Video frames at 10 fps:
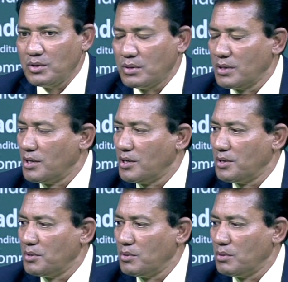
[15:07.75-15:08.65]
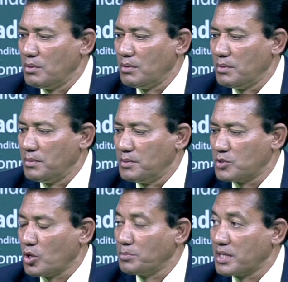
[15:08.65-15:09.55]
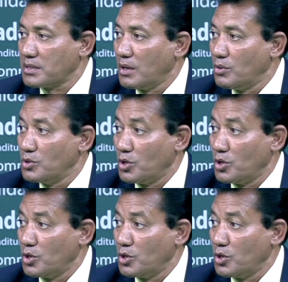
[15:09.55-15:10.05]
talk of the town,